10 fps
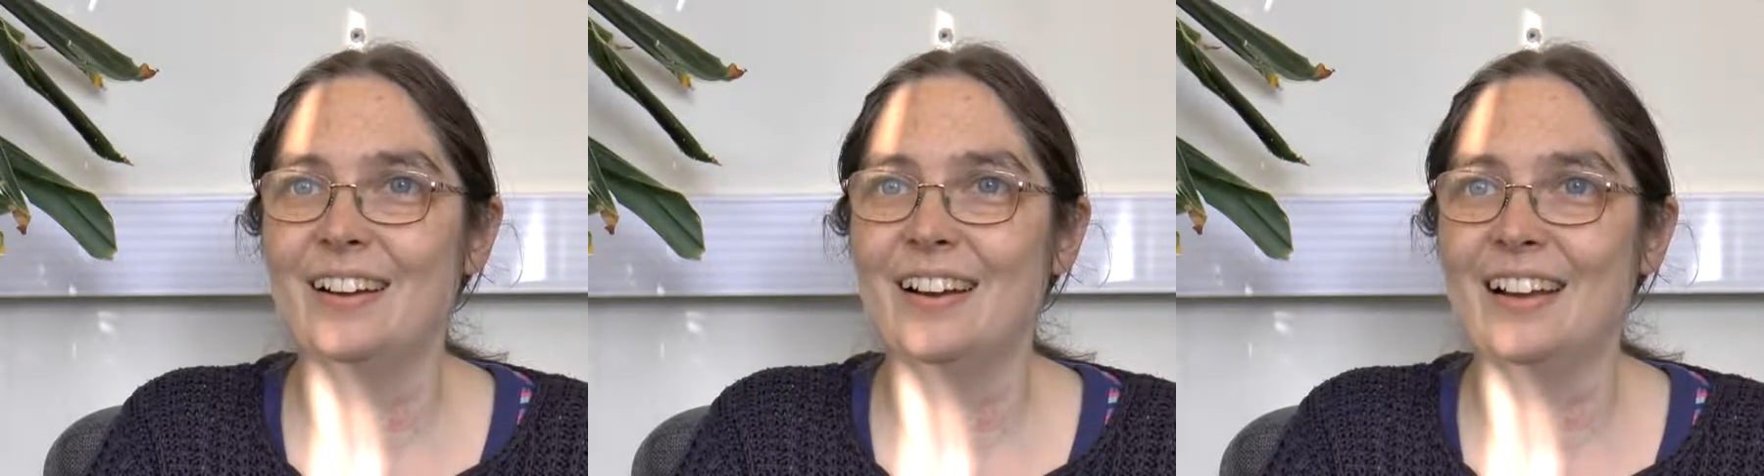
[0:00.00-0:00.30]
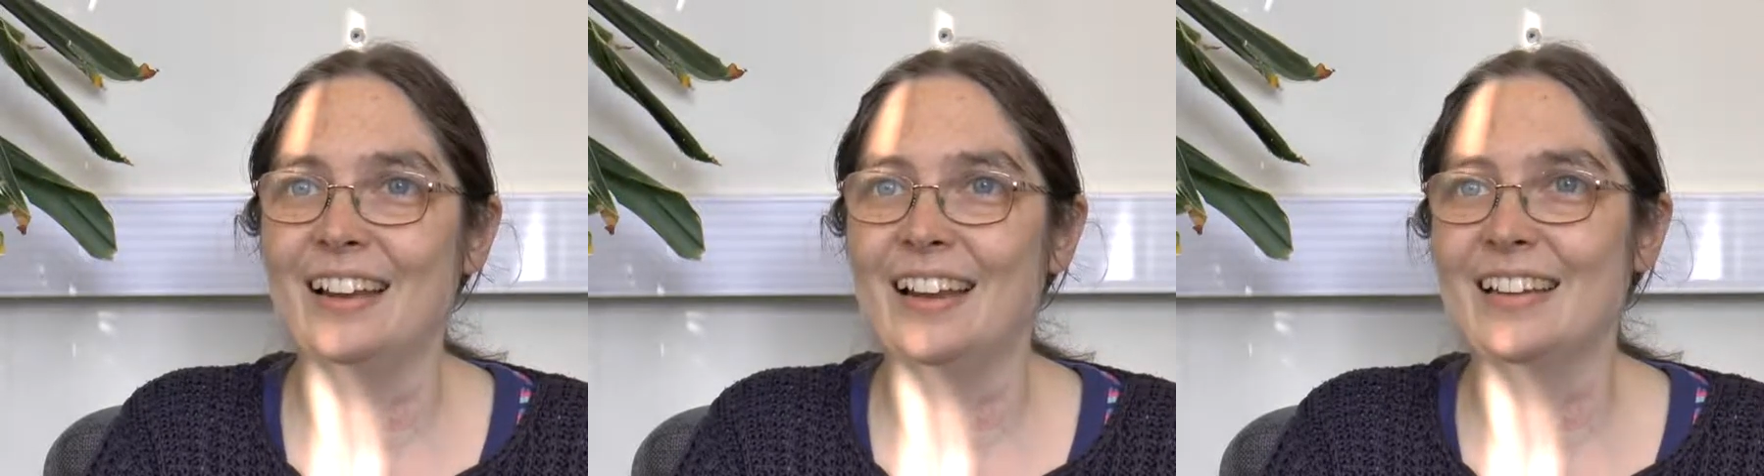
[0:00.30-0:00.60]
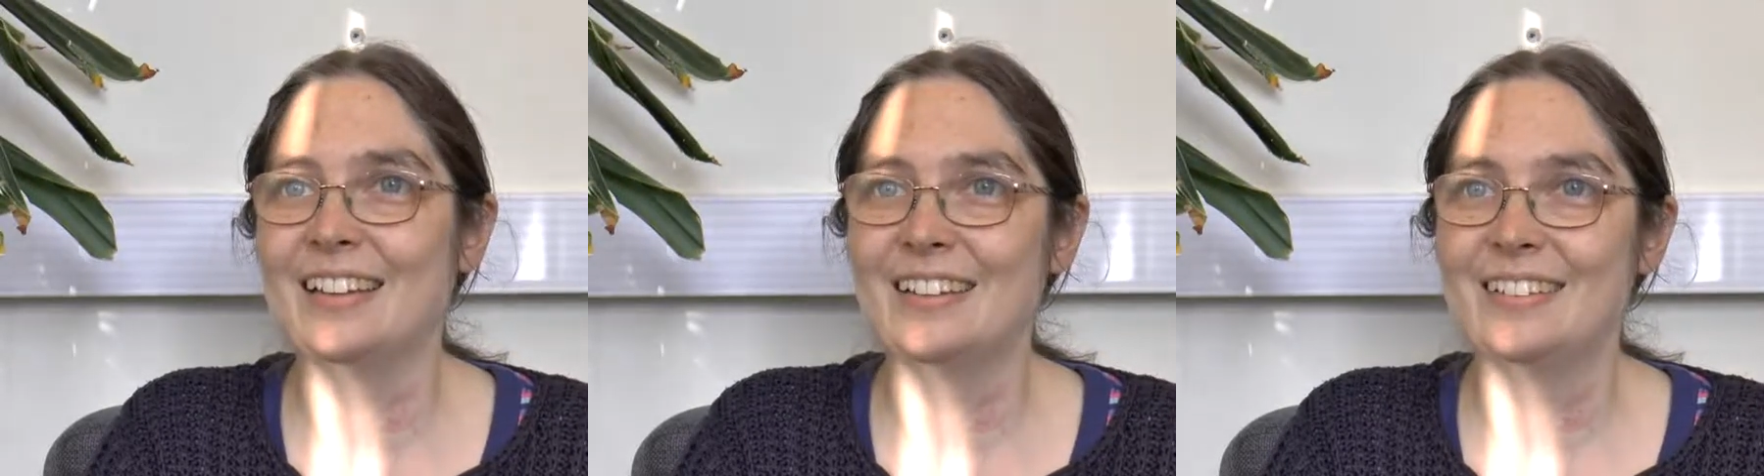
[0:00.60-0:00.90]
I'd
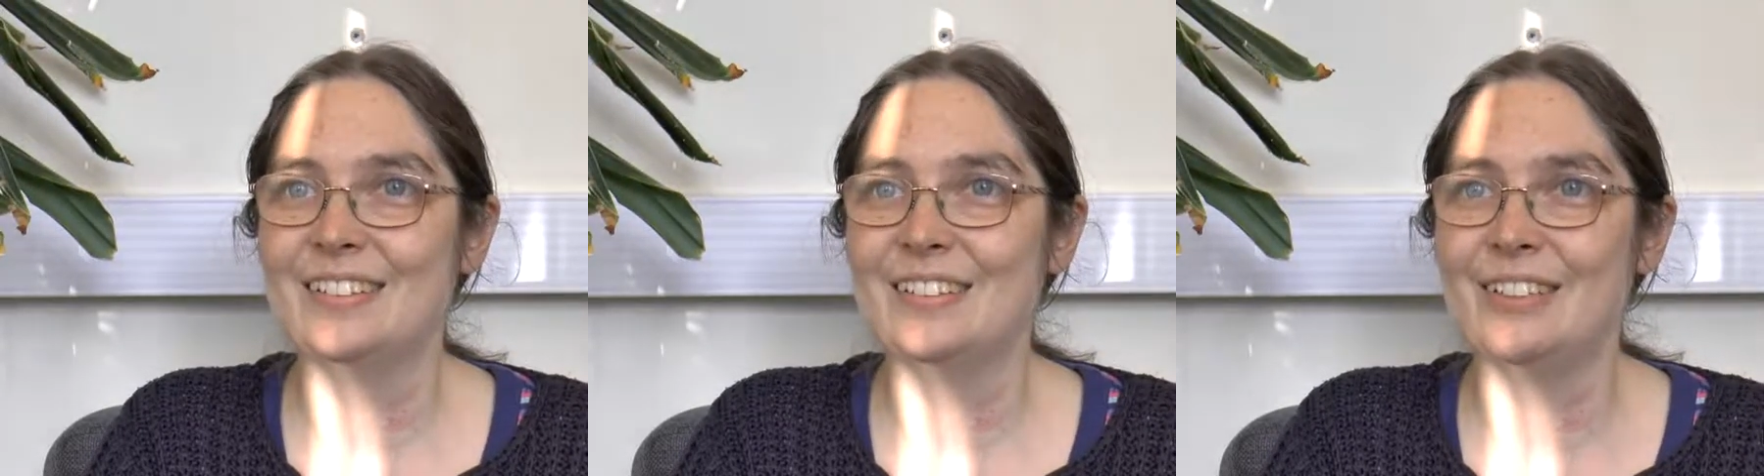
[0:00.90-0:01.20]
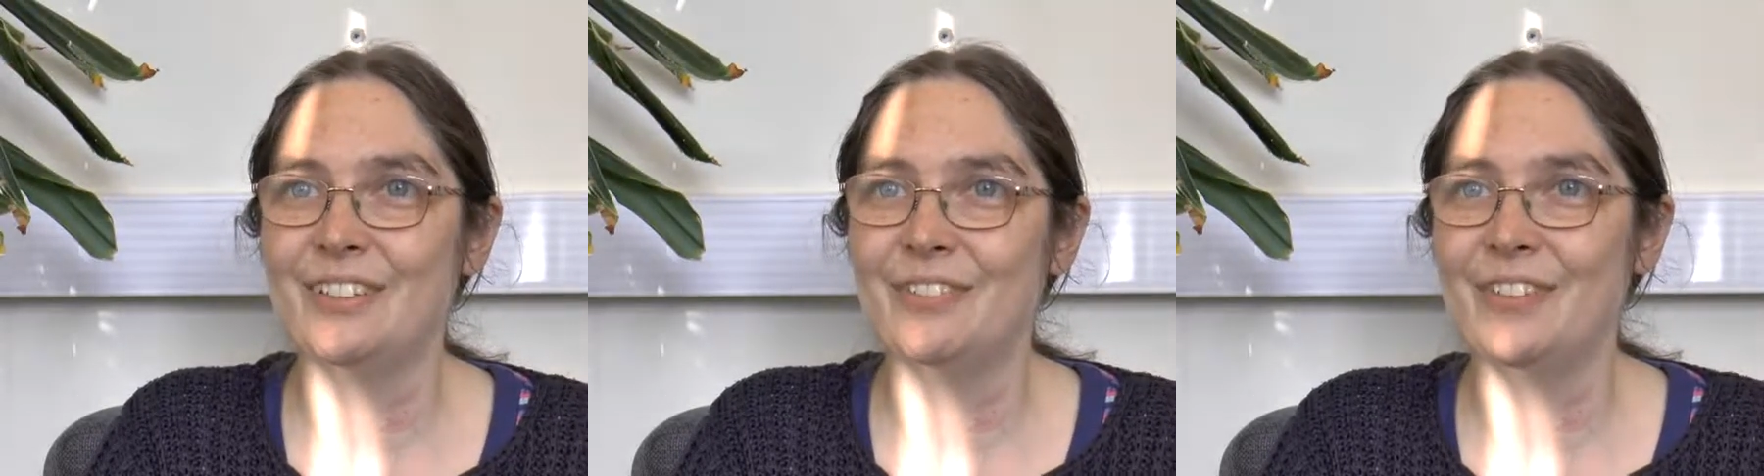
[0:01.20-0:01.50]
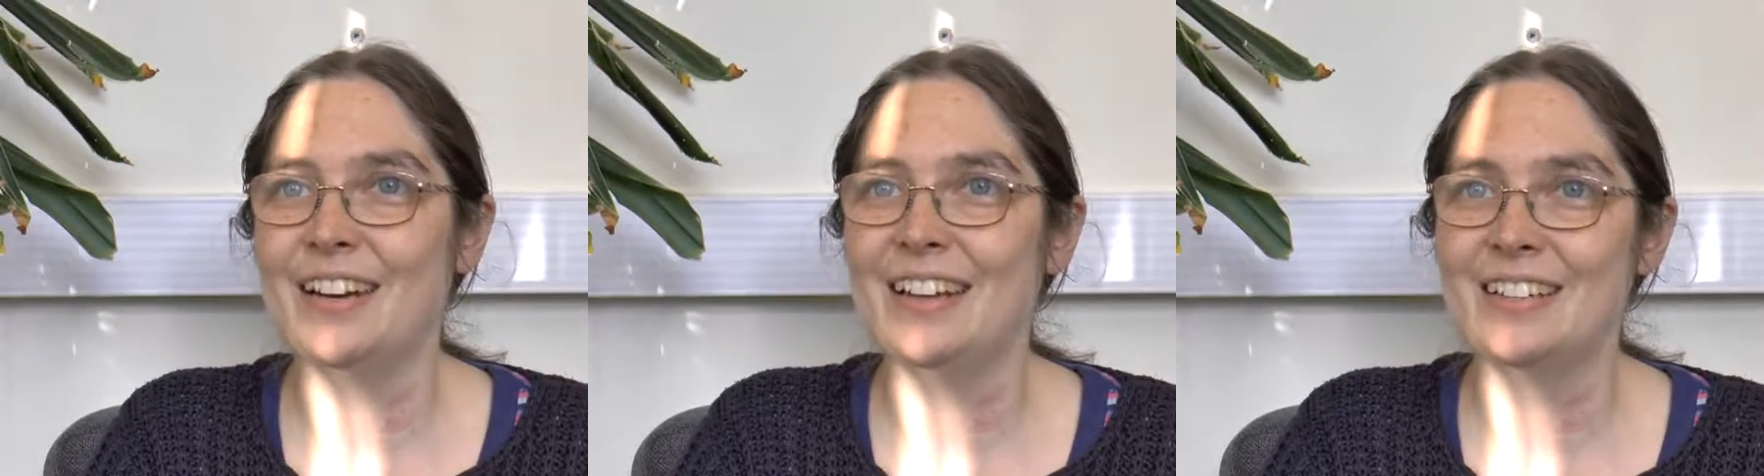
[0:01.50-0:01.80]
like to
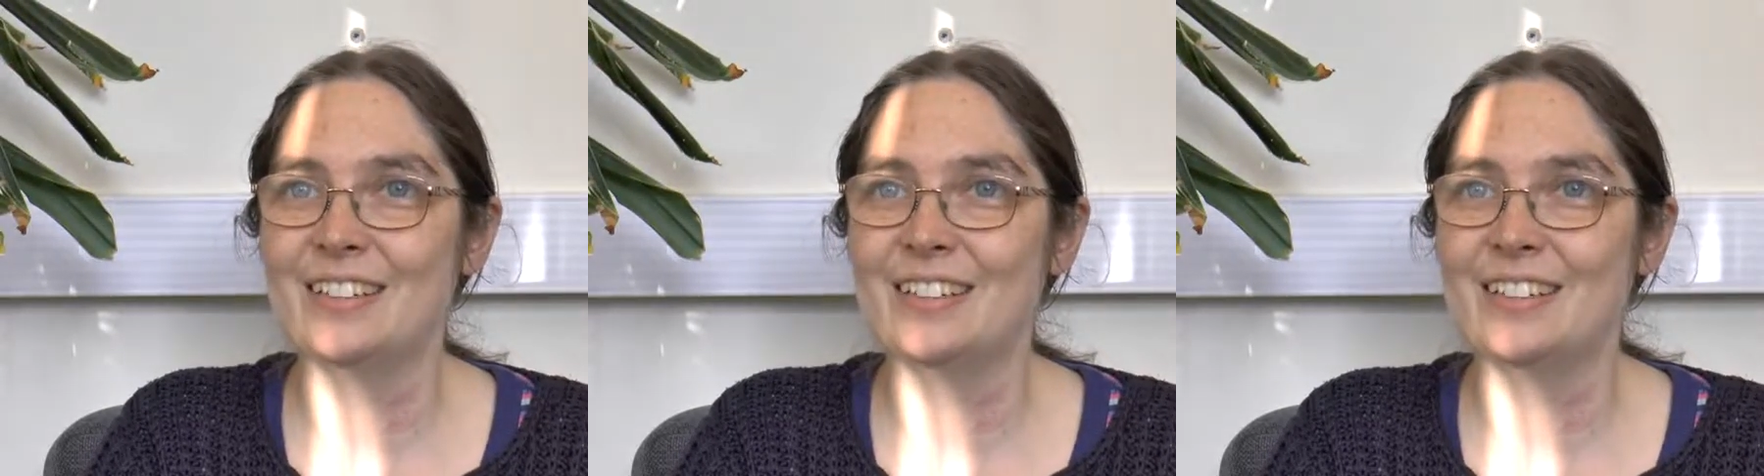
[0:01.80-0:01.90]
finish,